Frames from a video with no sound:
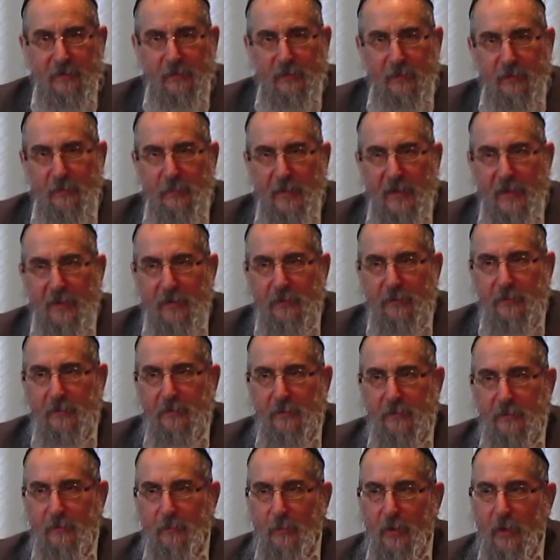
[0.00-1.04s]
About
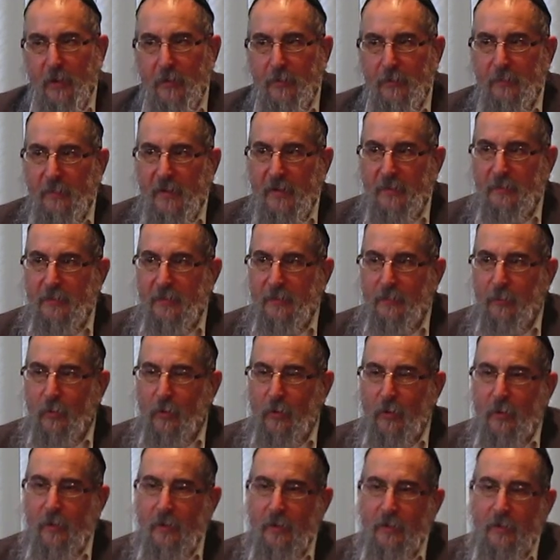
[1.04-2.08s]
a month, maybe
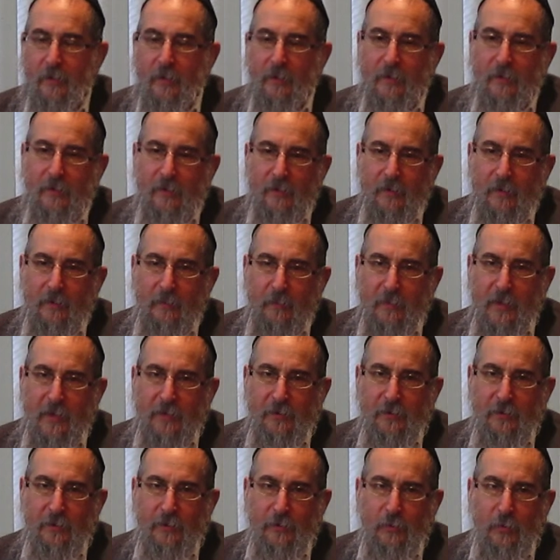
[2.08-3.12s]
more,
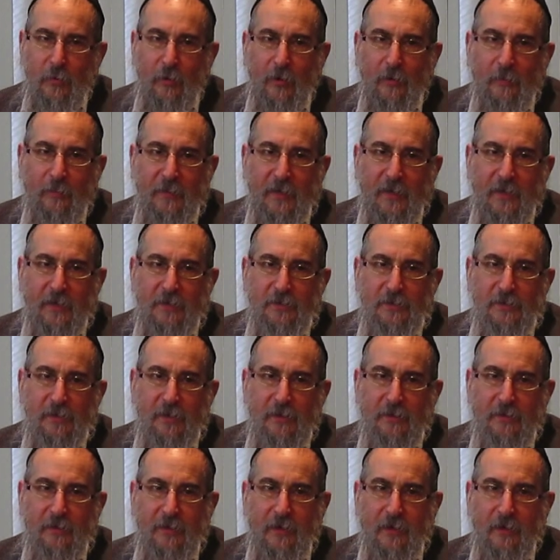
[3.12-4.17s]
Mendel called me and he
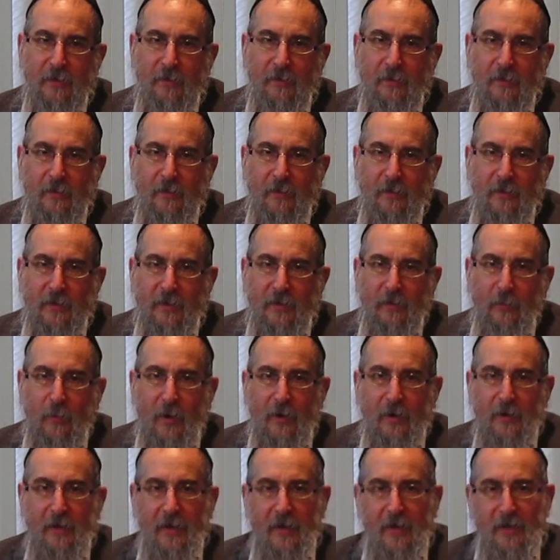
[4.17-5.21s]
said he
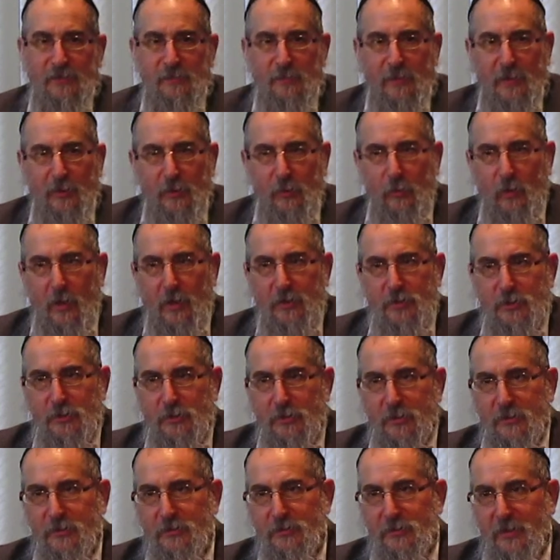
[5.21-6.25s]
wanted to ask me a
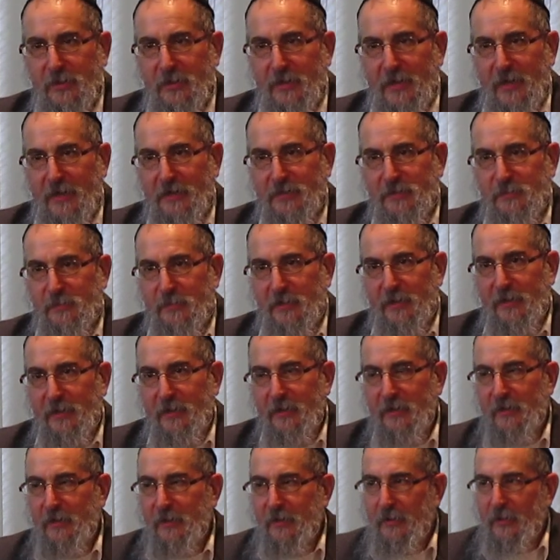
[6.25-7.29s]
question. So he asked
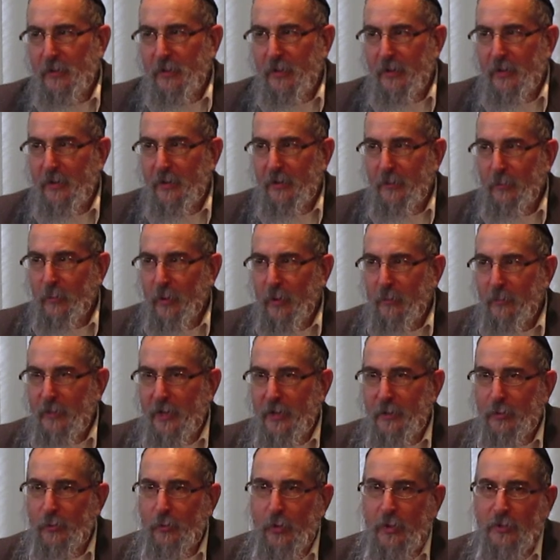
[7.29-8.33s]
me what my
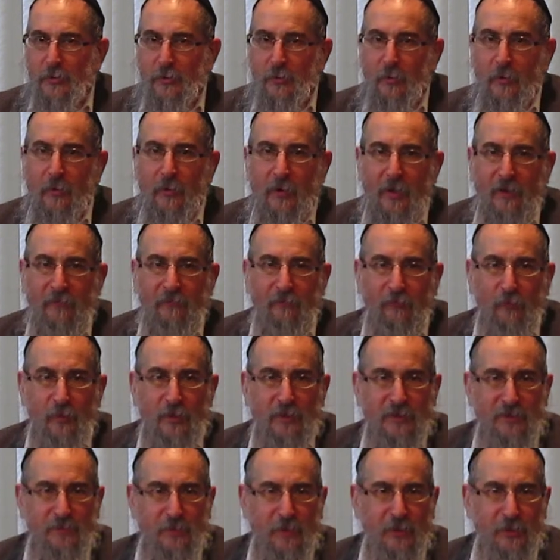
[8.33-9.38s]
thoughts were on free
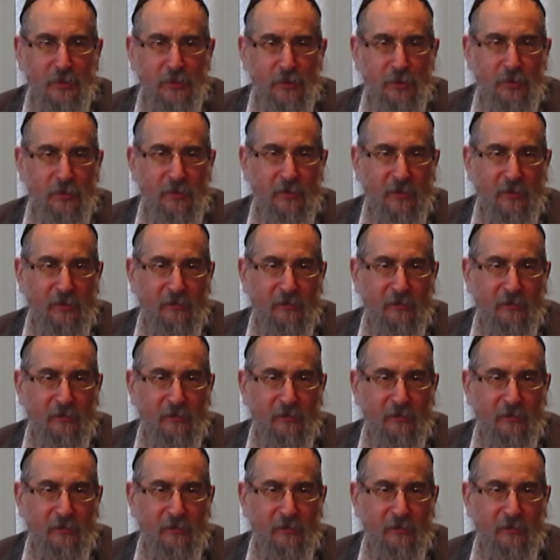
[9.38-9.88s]
speech.